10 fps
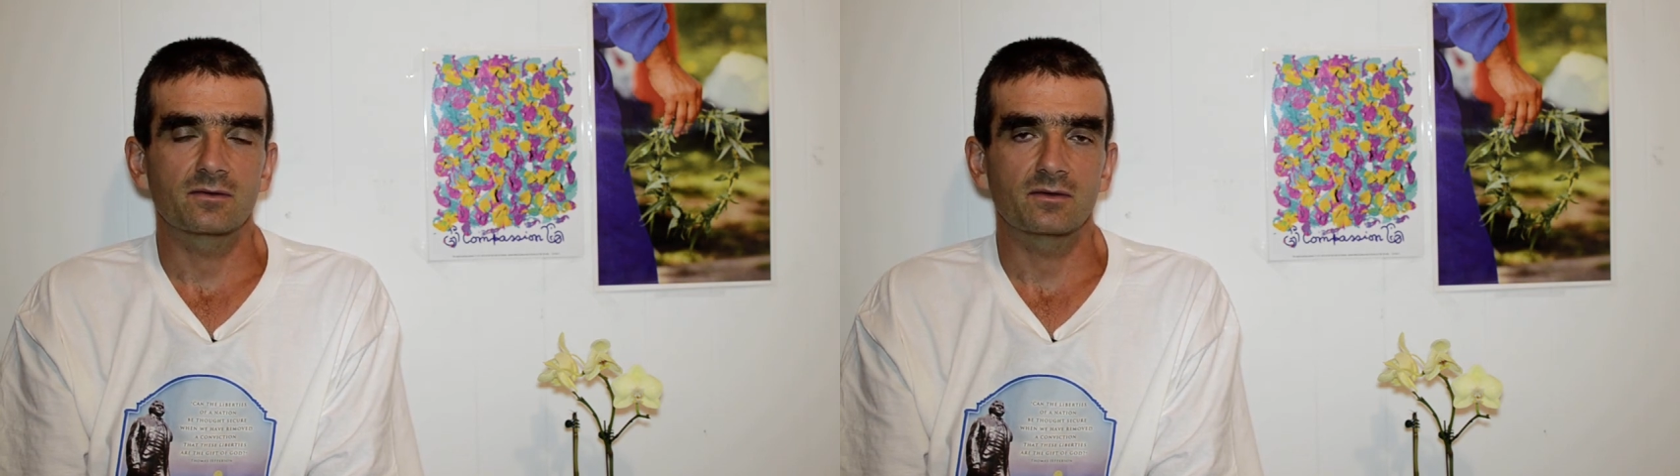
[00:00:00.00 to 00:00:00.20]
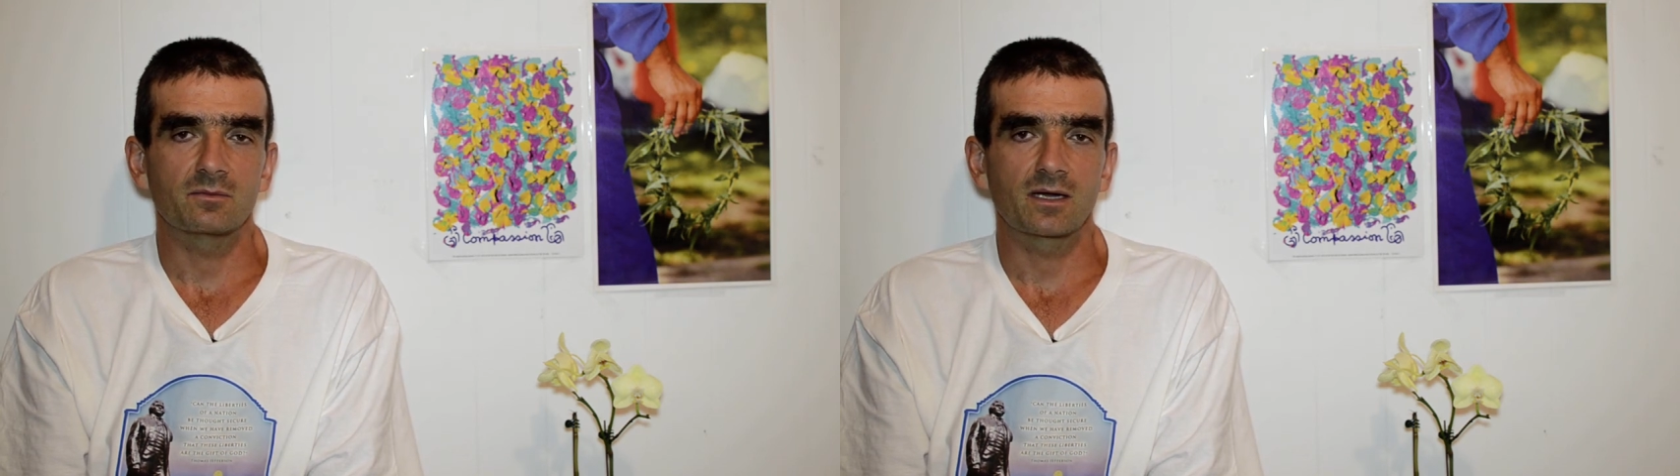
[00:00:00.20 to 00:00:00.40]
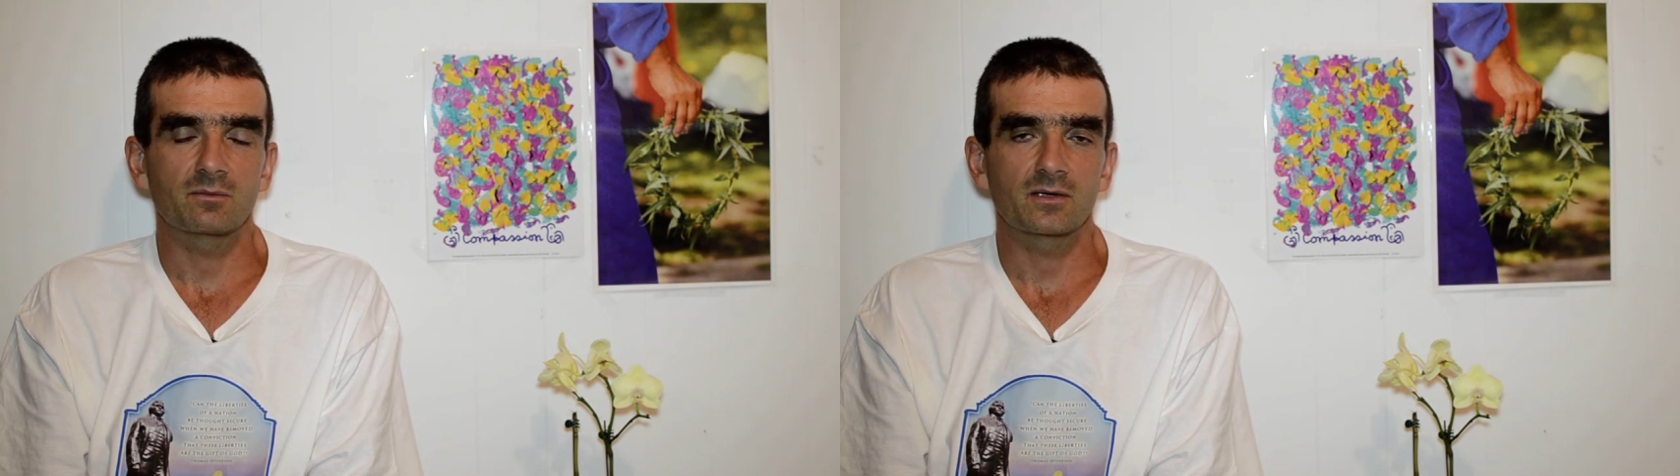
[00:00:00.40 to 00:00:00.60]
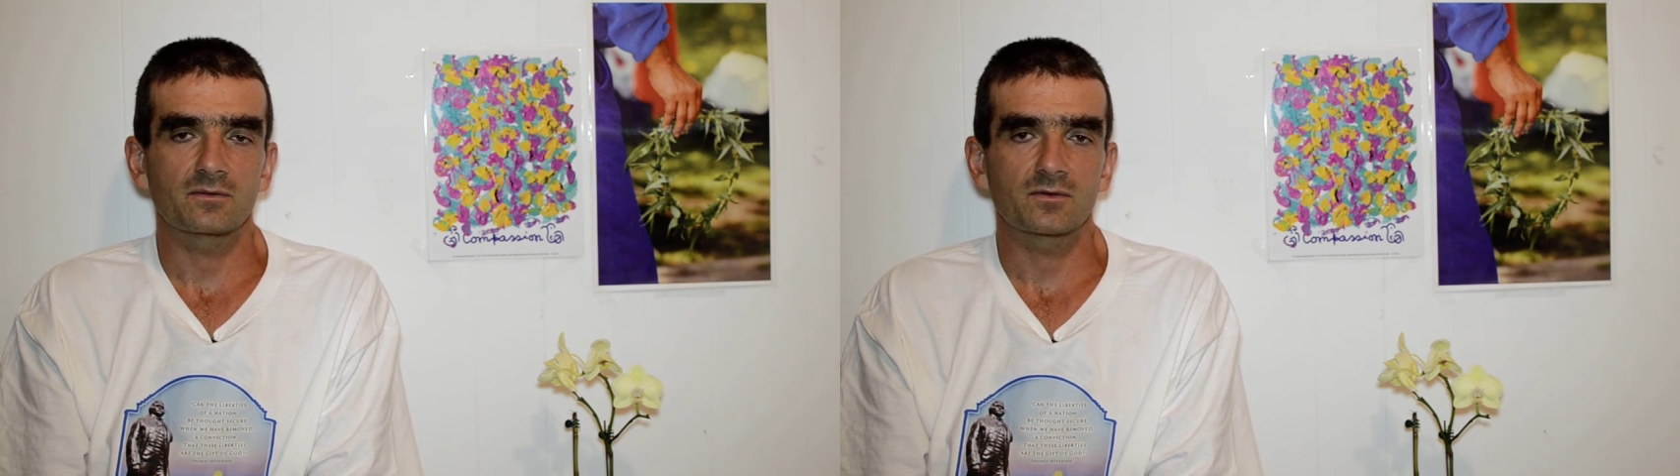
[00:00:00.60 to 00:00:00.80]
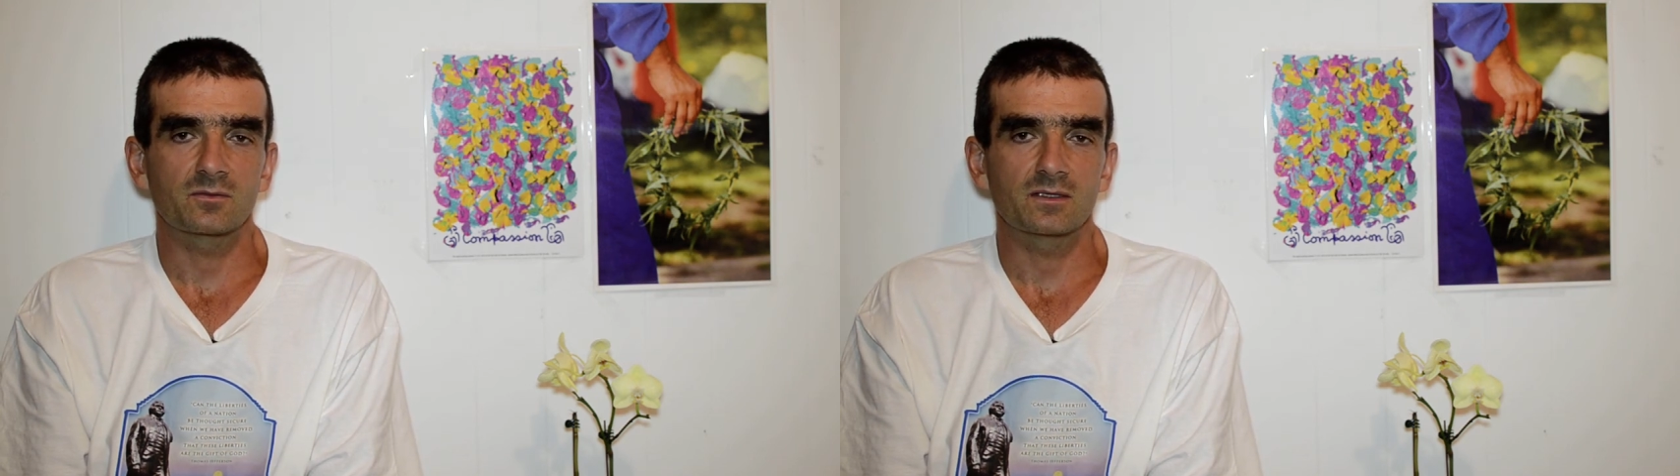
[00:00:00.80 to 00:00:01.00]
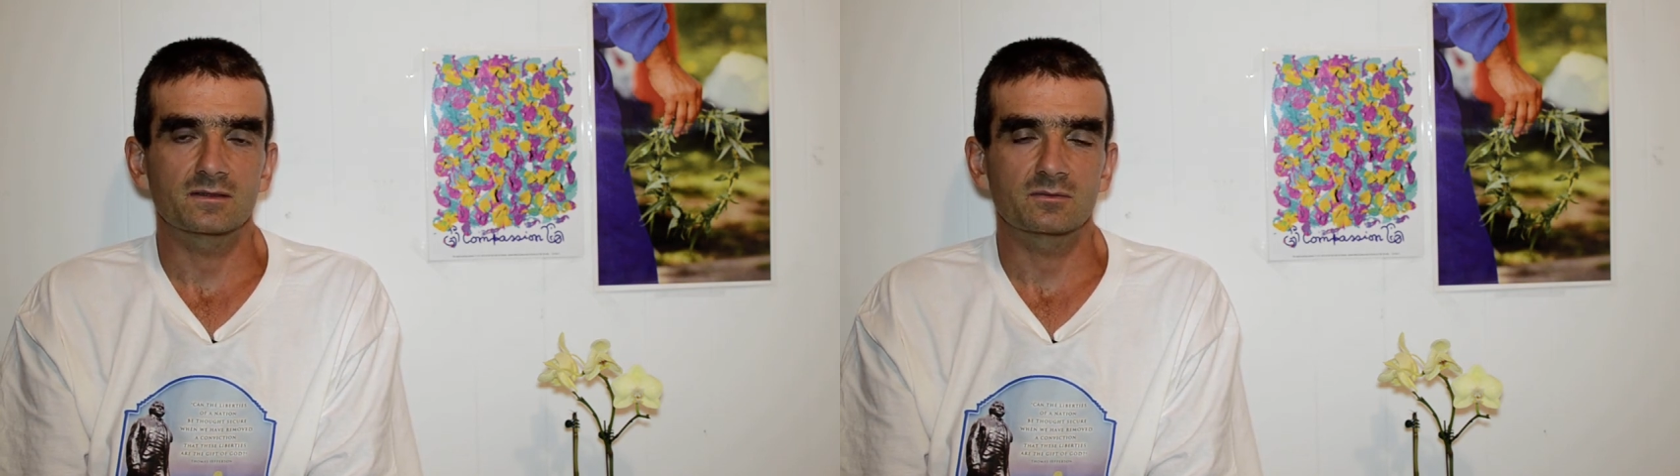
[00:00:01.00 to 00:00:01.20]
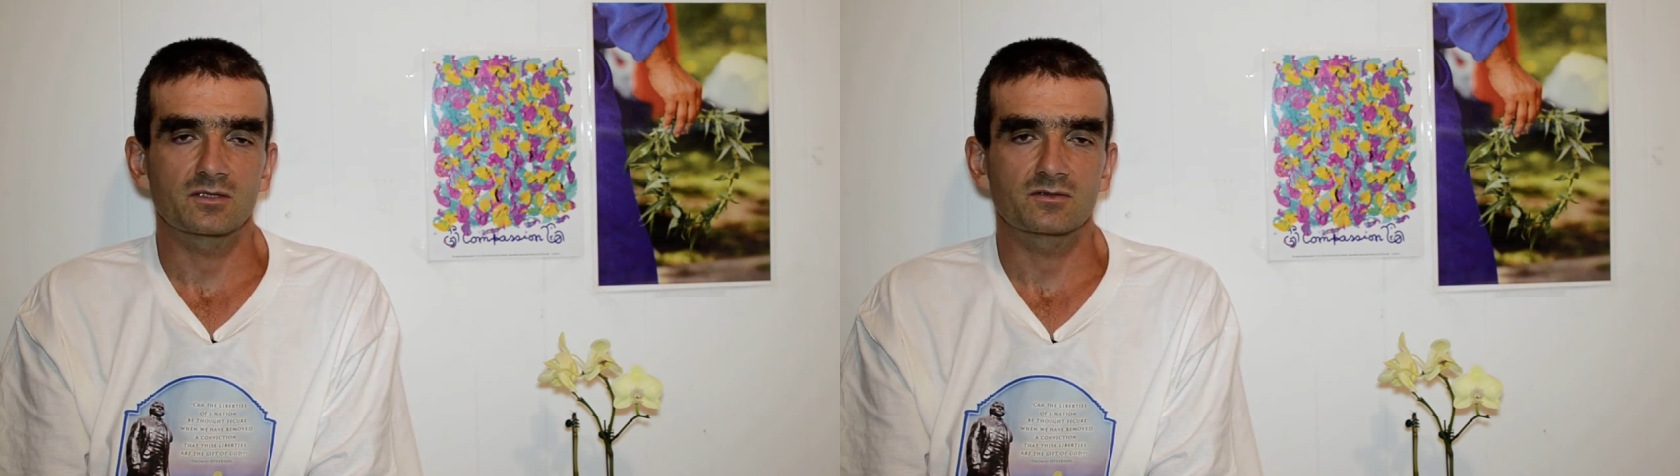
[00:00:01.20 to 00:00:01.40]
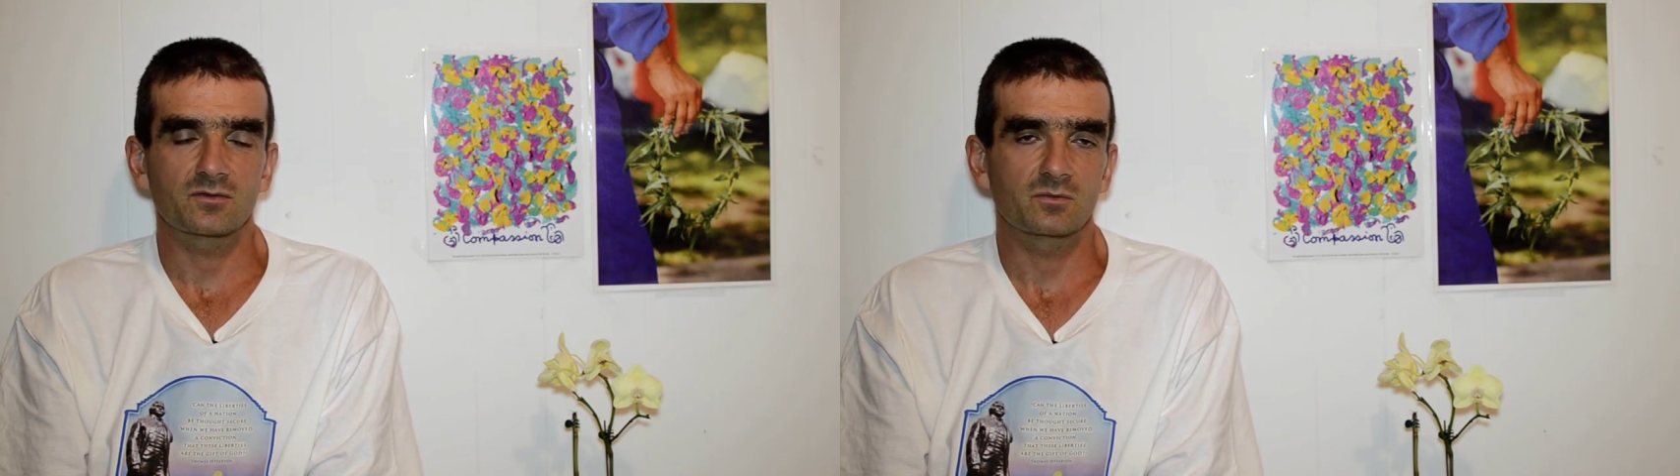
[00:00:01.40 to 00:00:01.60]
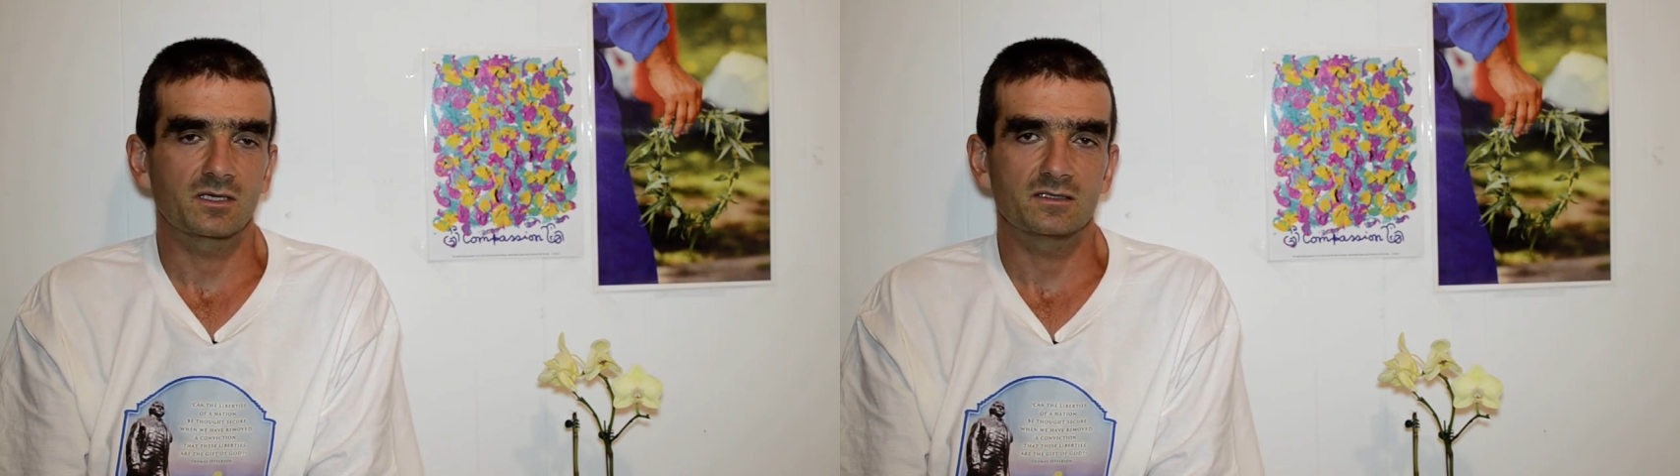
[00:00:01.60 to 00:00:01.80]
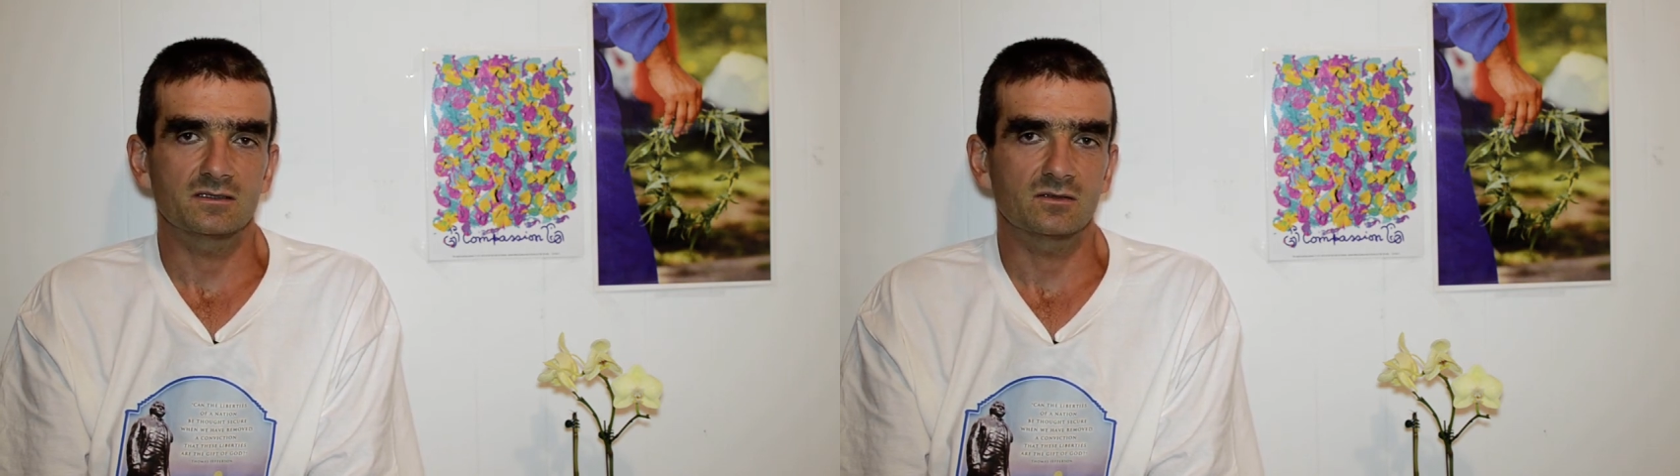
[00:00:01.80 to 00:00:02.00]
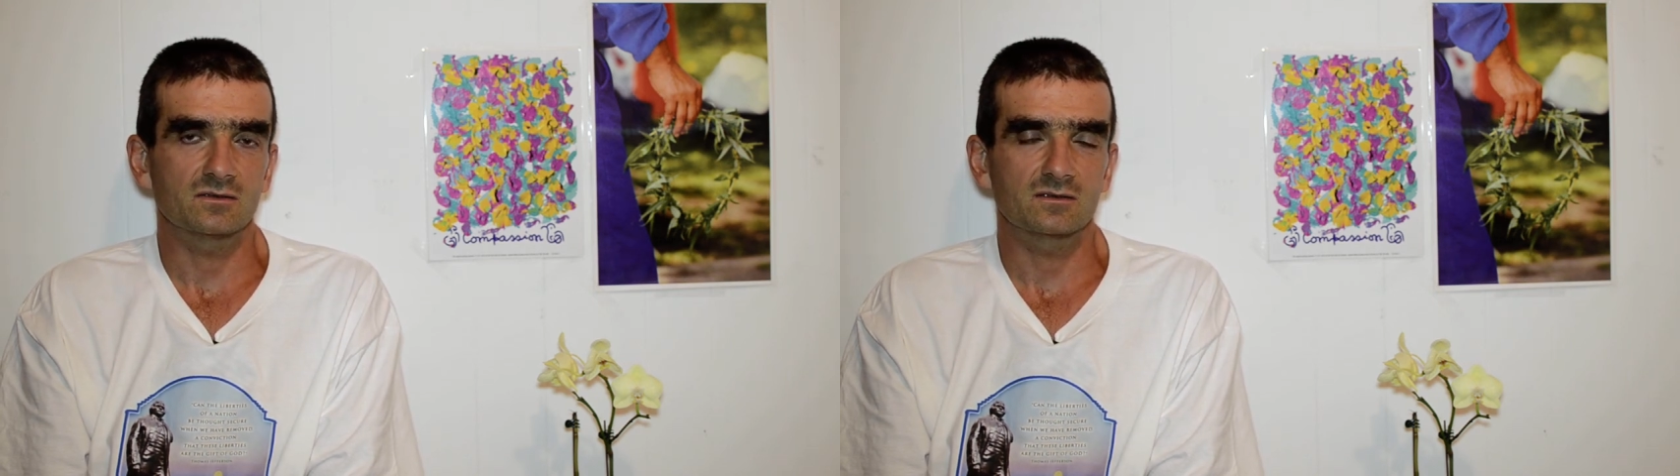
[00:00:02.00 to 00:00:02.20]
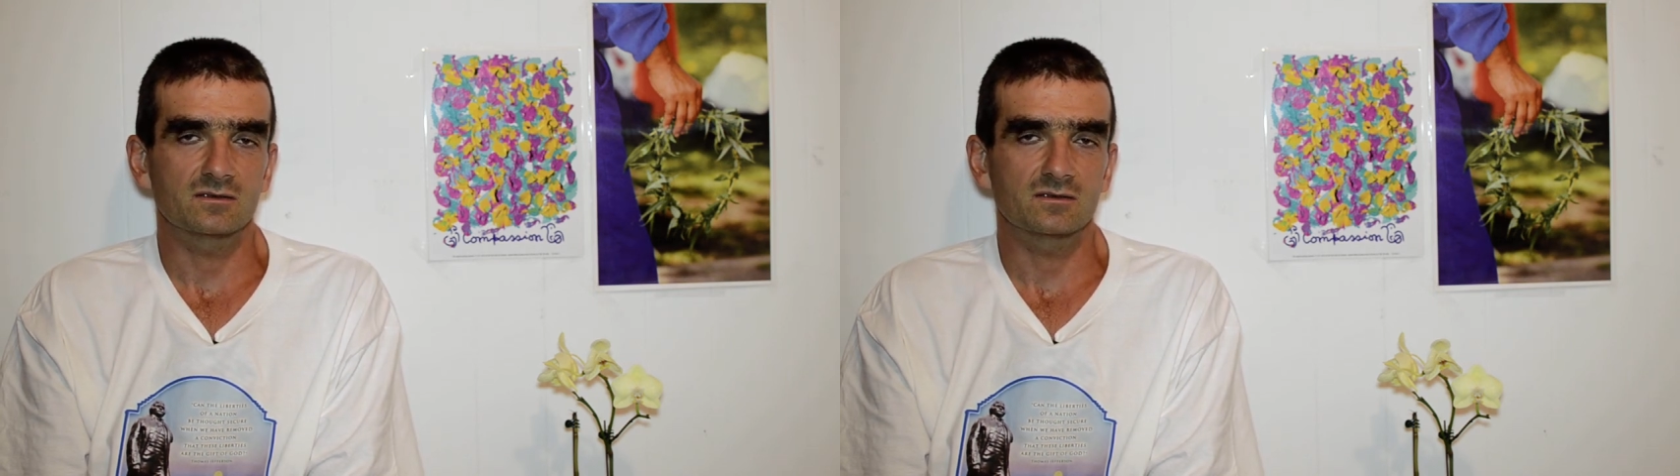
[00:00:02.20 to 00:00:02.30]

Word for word: with my performance, because for me it's not